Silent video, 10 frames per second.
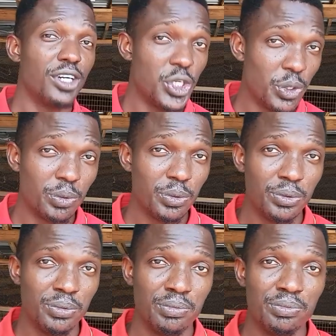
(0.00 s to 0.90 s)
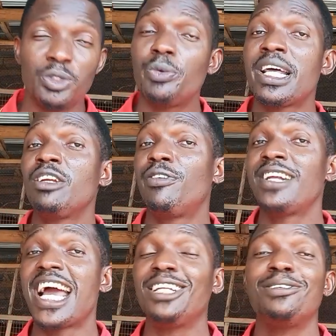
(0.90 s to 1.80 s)
for you. Without no
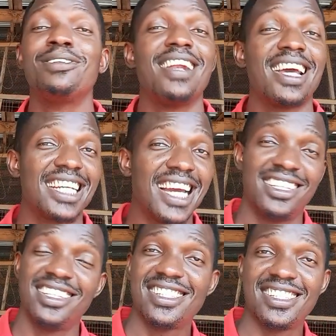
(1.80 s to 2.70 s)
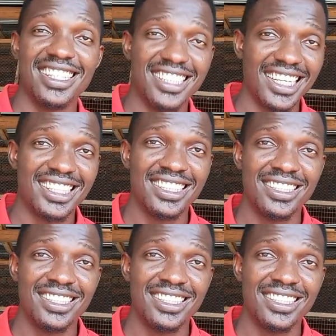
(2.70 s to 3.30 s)
further ado, let's get started.